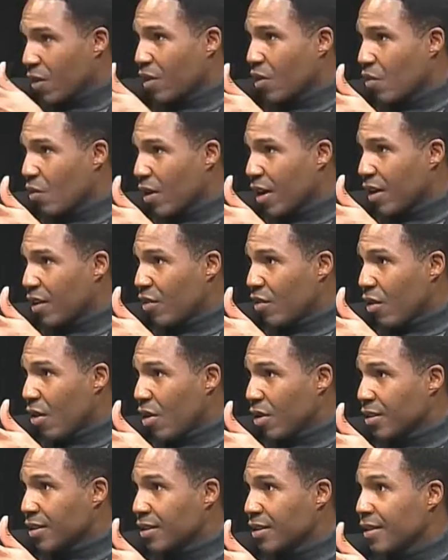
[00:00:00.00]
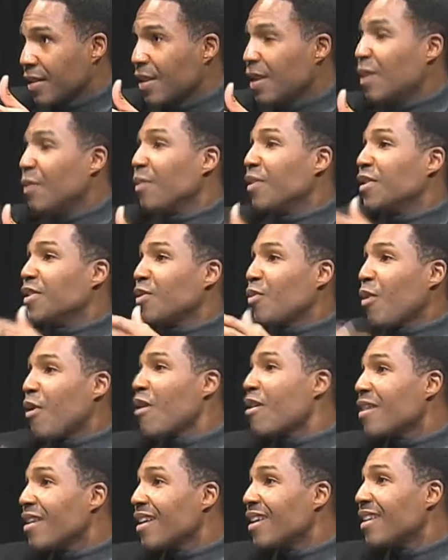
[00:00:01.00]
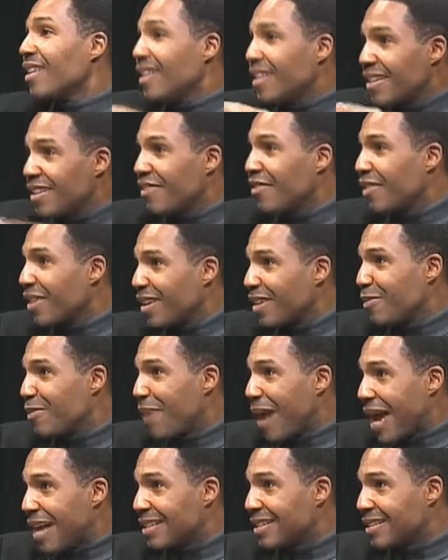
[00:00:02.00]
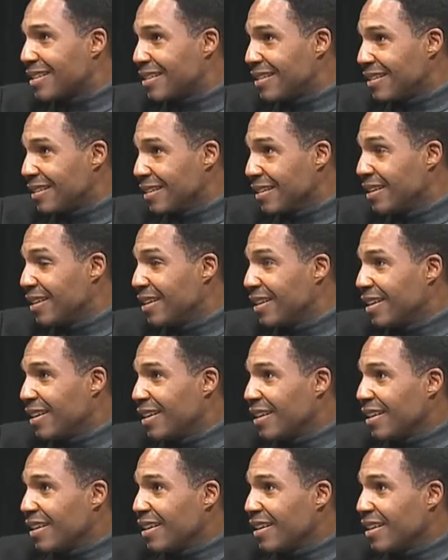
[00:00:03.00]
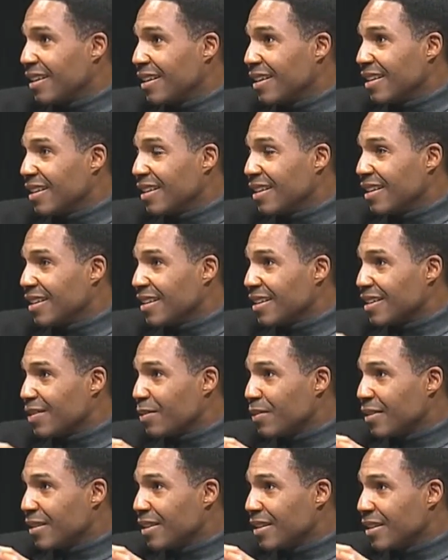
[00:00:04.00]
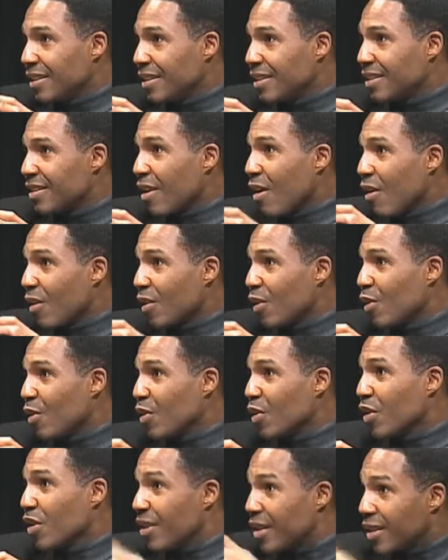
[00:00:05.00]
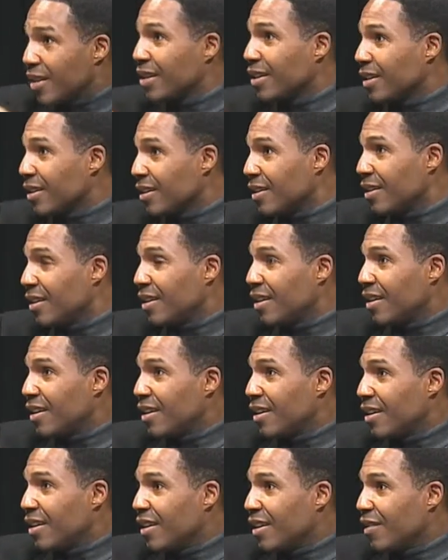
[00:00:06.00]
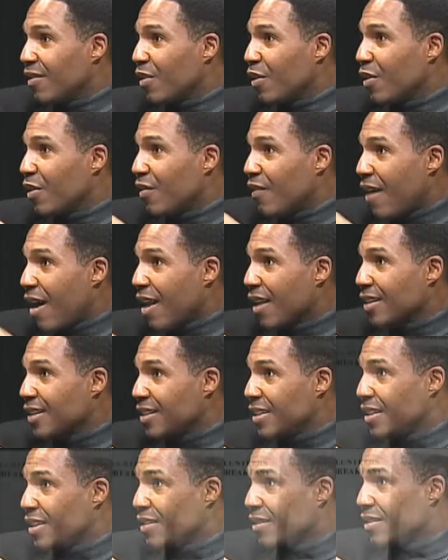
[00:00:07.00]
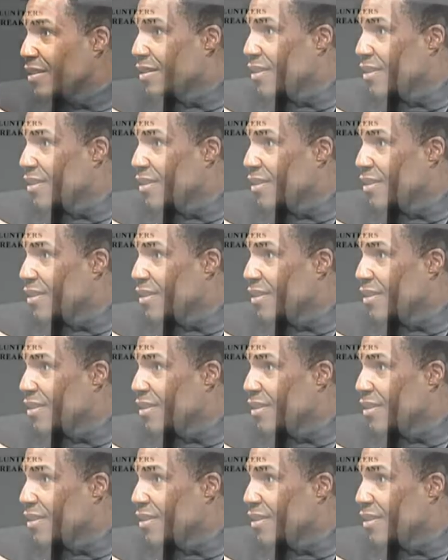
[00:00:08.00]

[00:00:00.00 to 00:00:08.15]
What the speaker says: the Red Cross, but you're working in a different capacity. In this article, you're cooking for the volunteers.